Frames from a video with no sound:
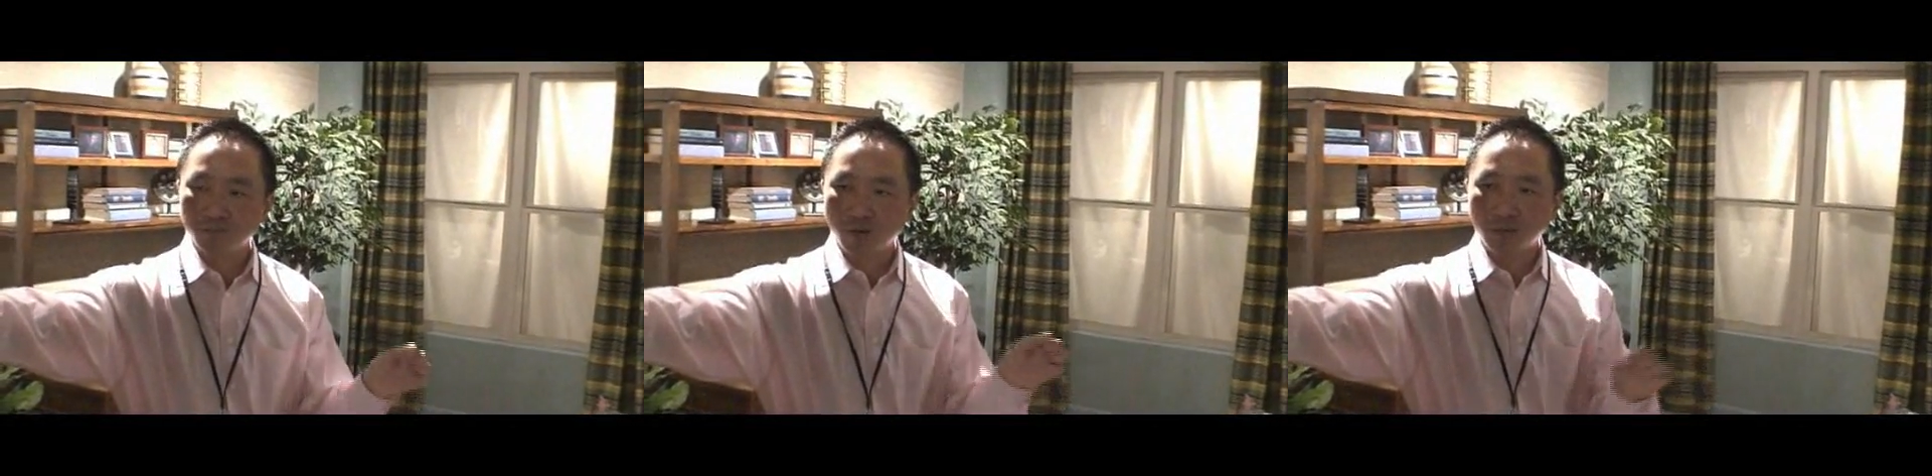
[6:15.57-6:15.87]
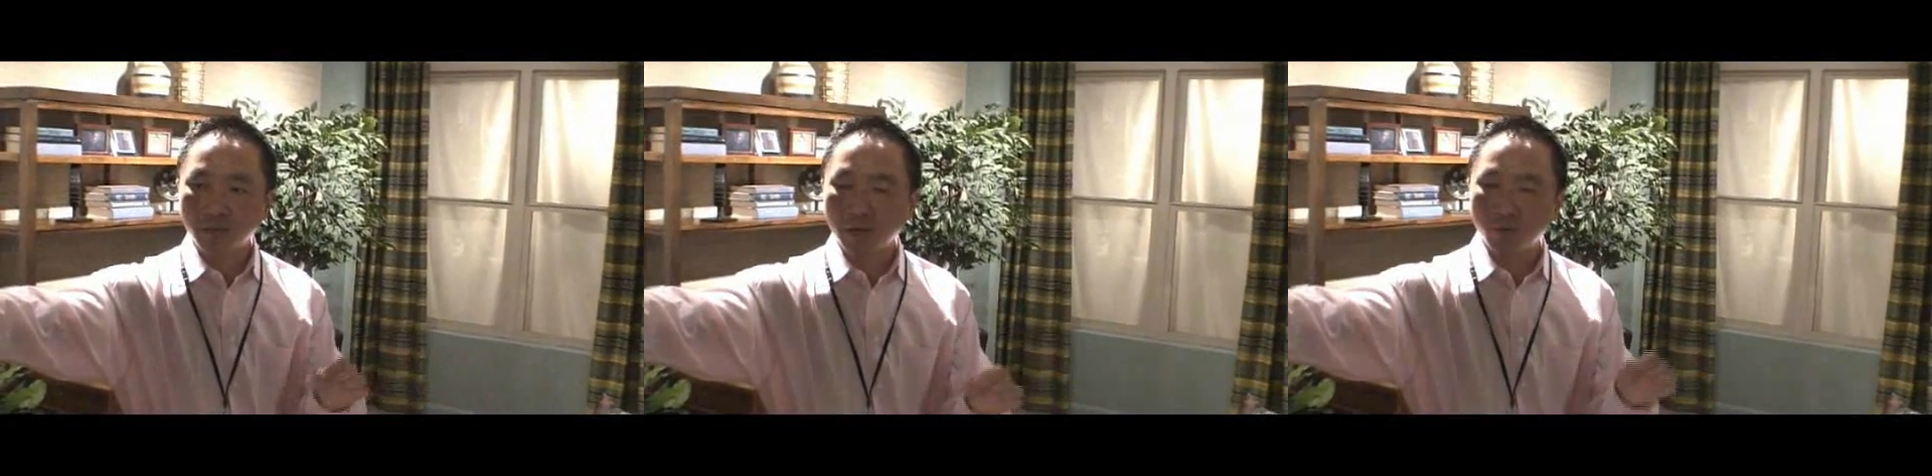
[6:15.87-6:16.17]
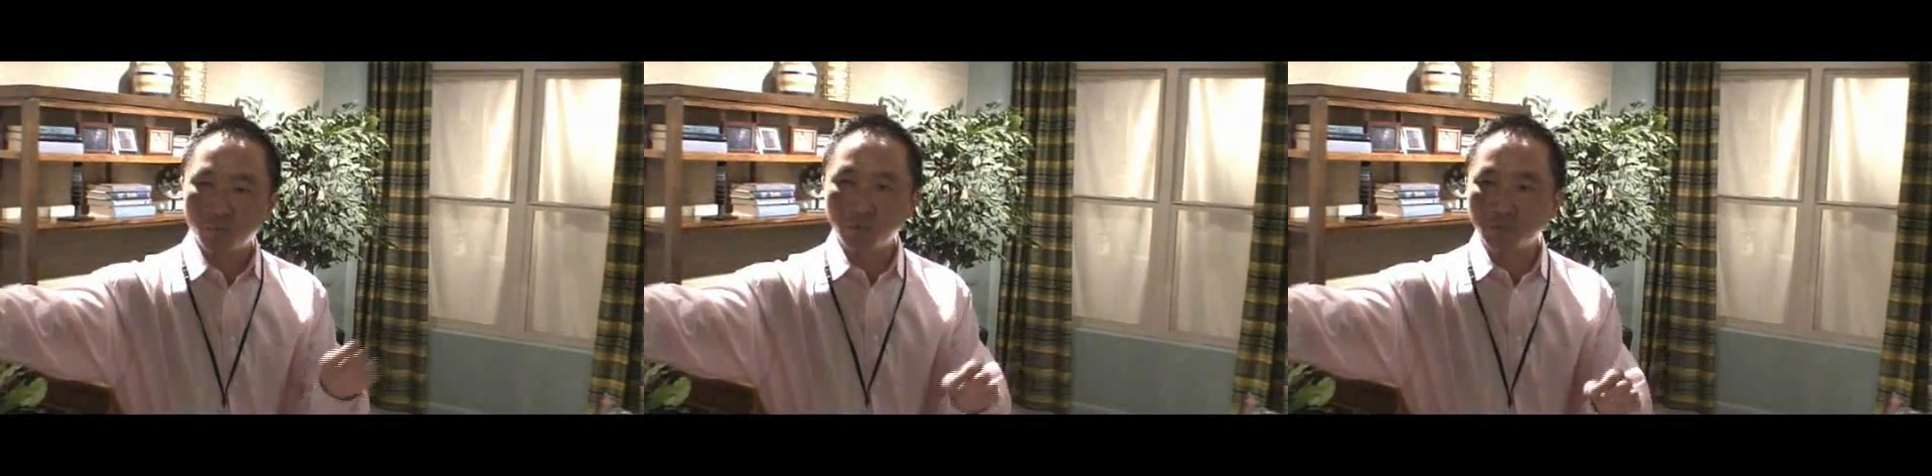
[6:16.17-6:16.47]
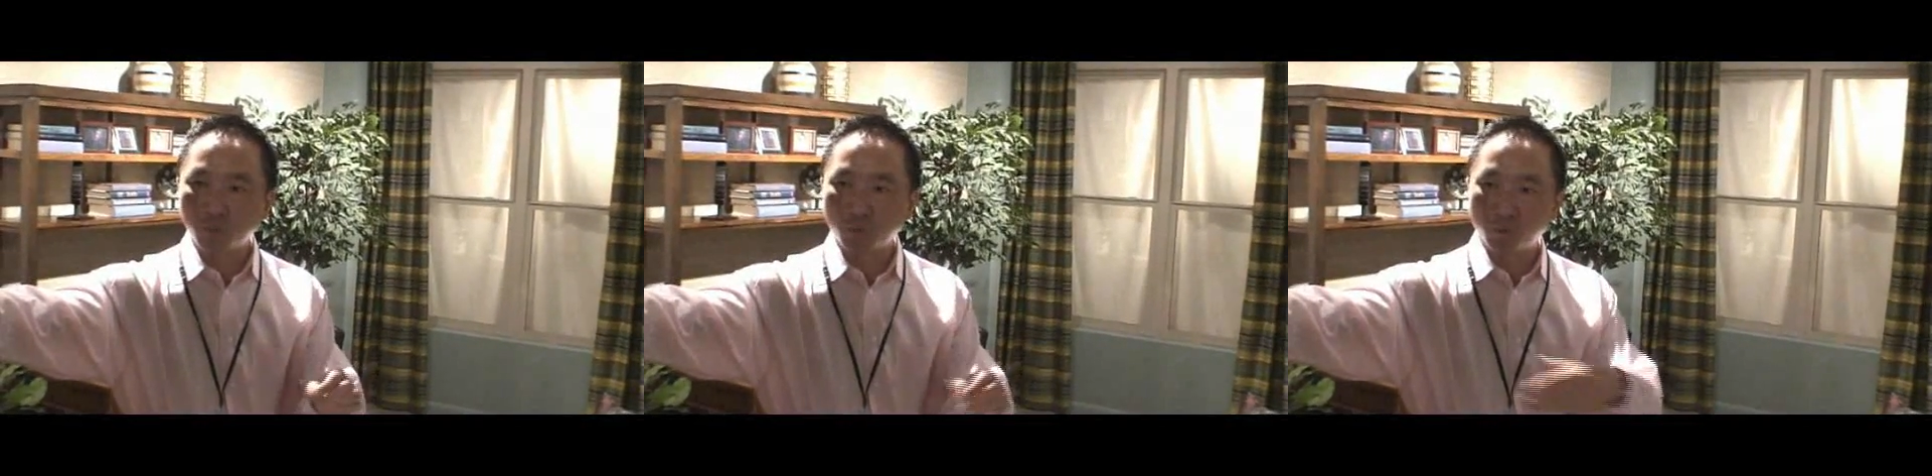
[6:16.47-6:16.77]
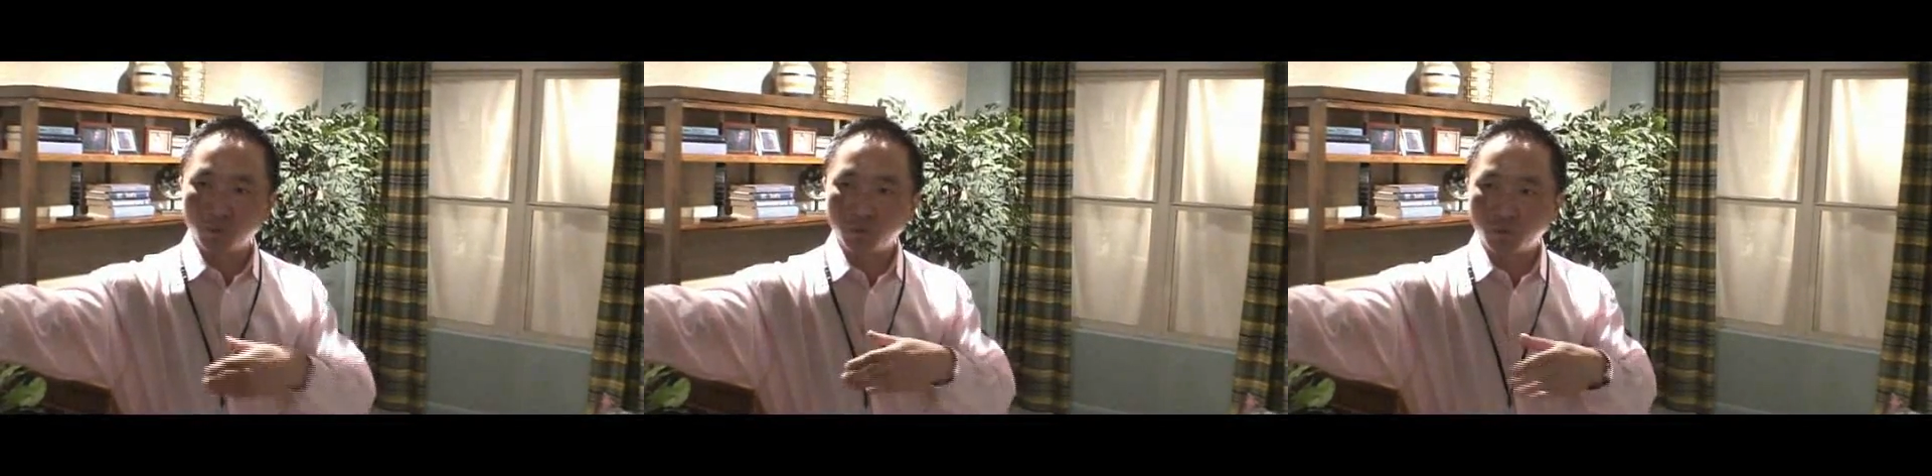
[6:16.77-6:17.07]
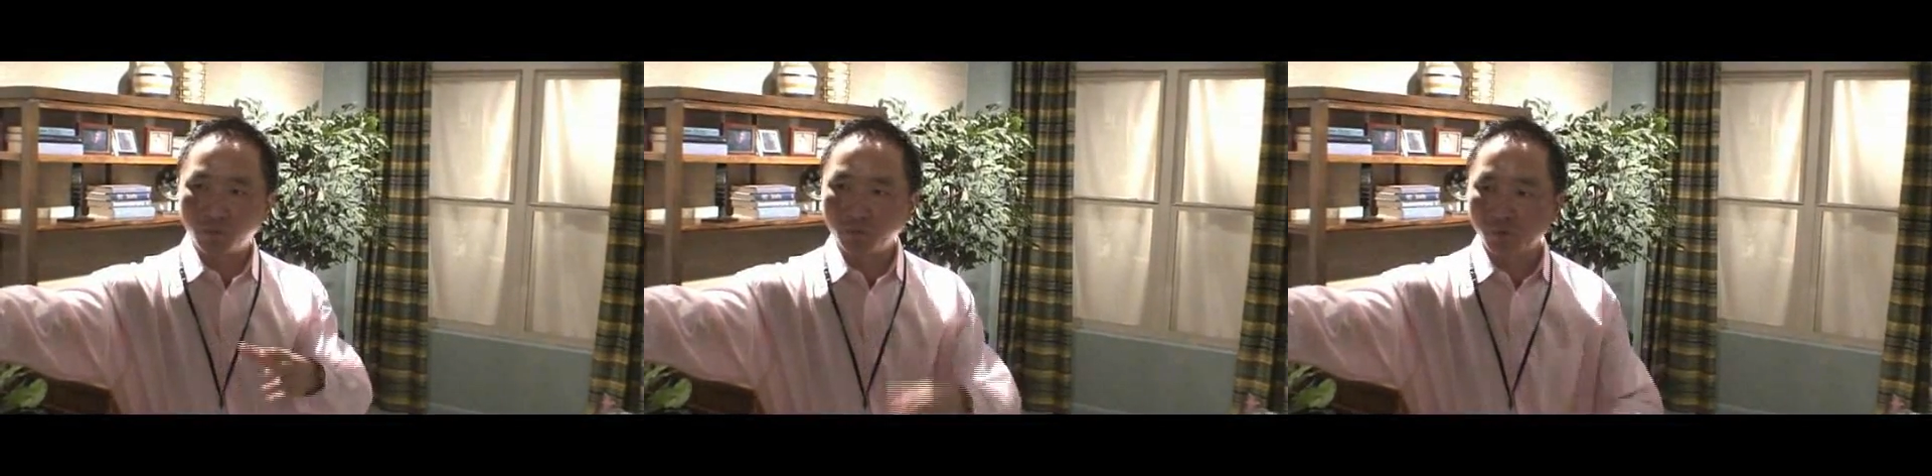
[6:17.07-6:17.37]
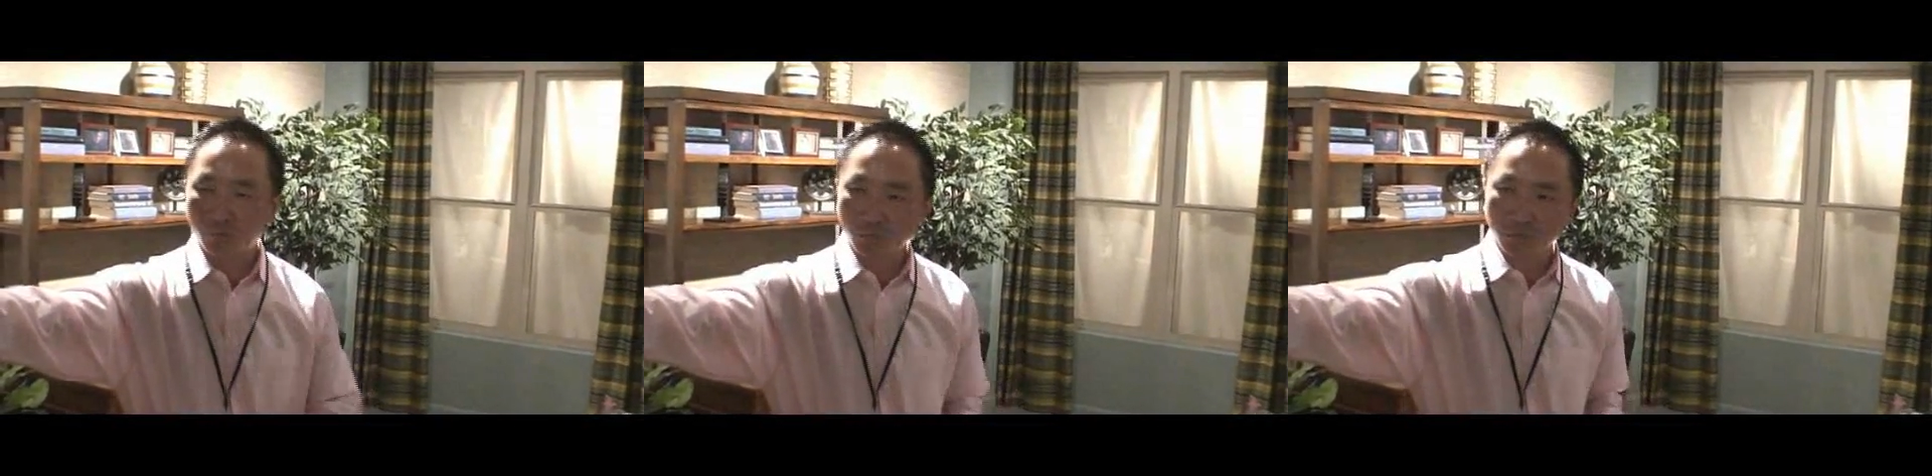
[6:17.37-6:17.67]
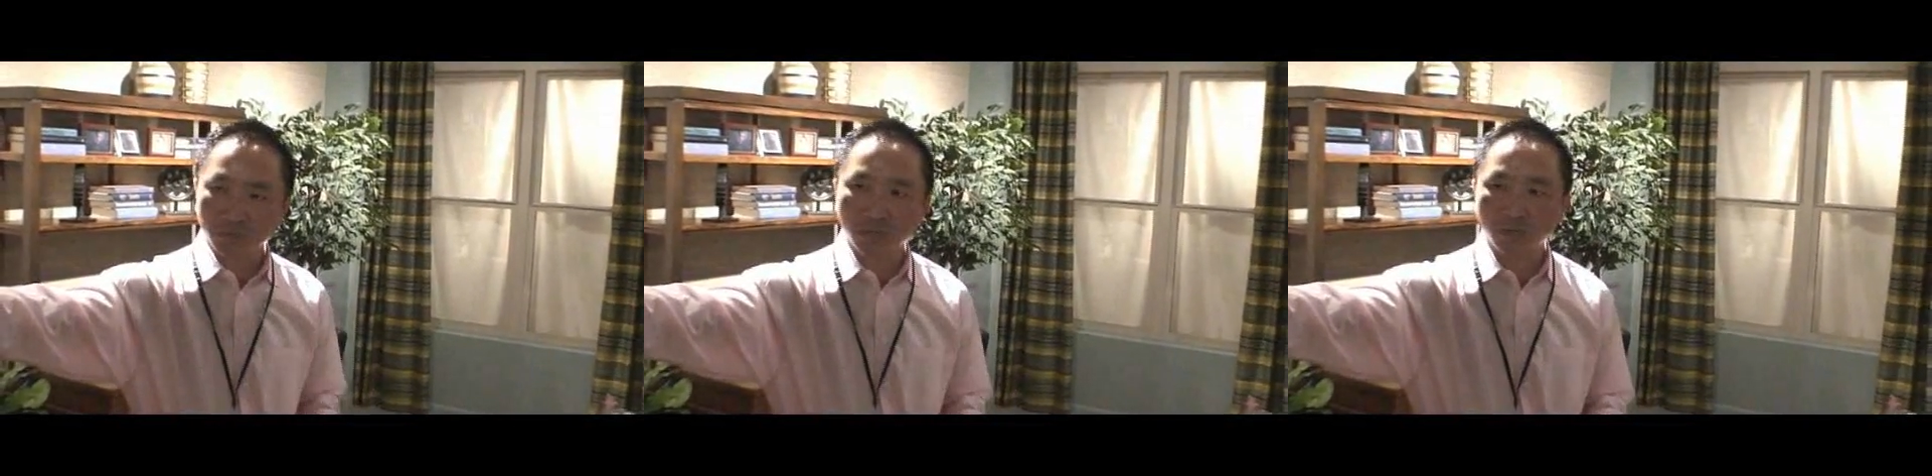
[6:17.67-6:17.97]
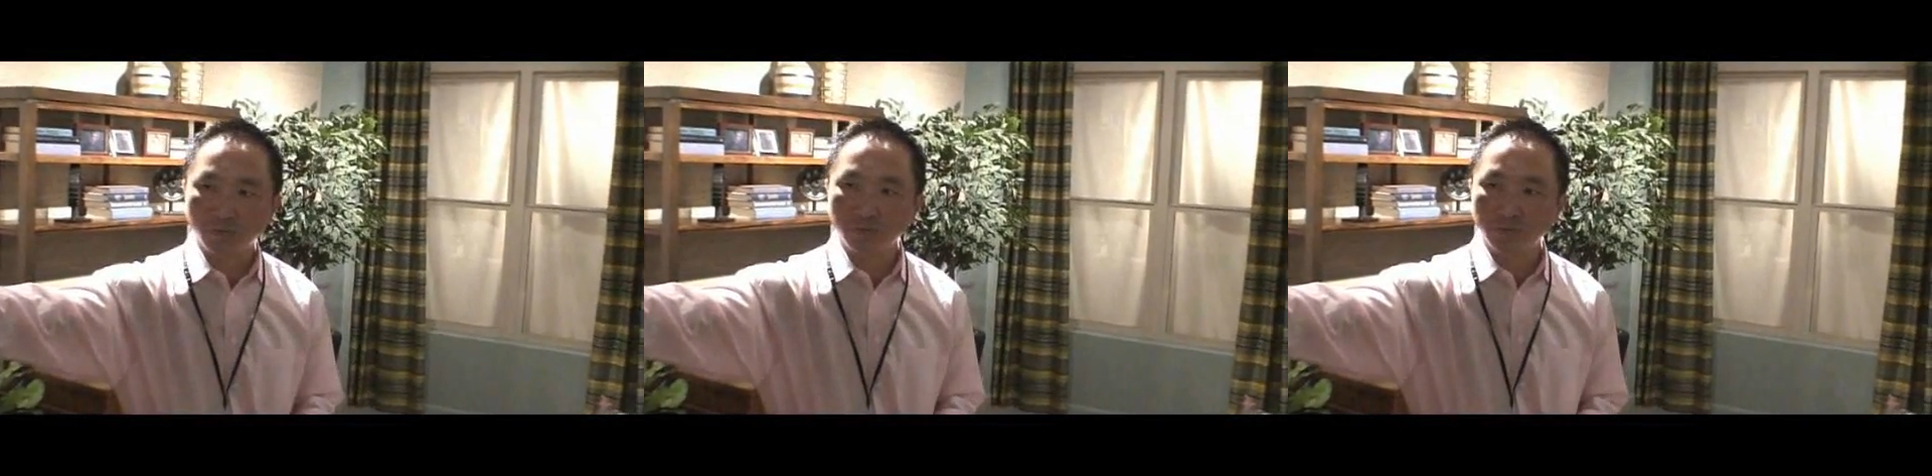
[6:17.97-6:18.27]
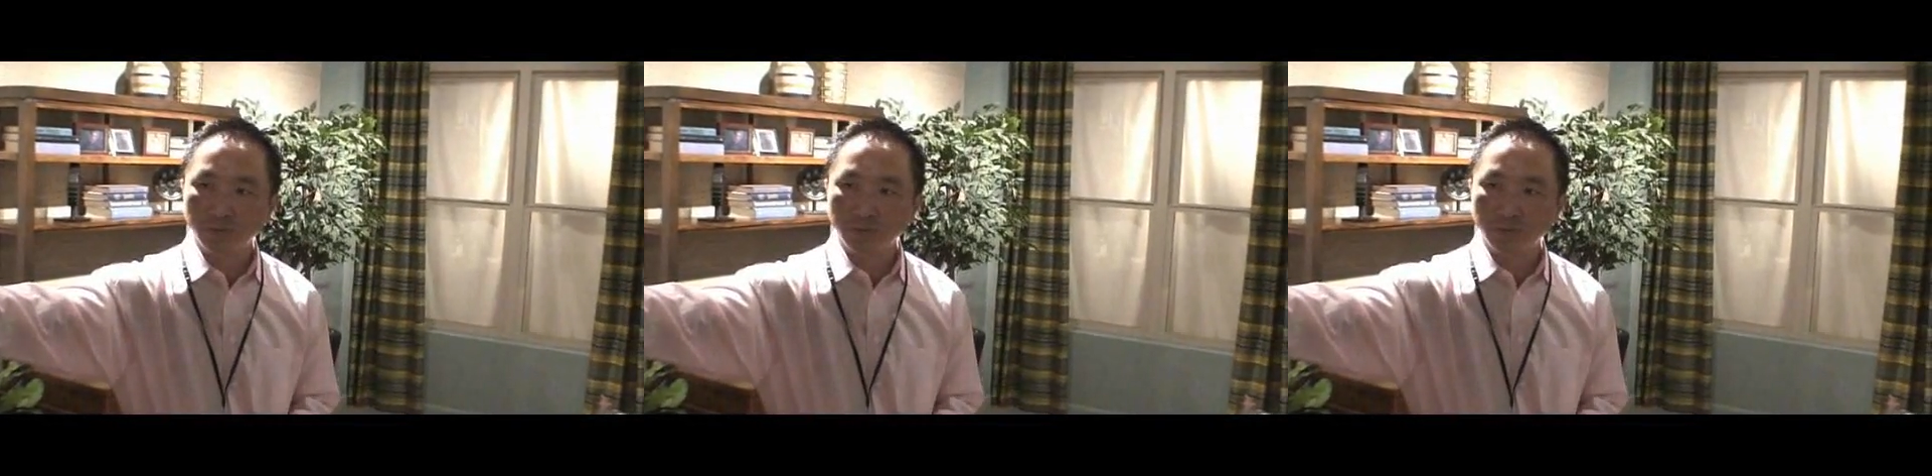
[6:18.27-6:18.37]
Chinatown or Bridgeport or further south.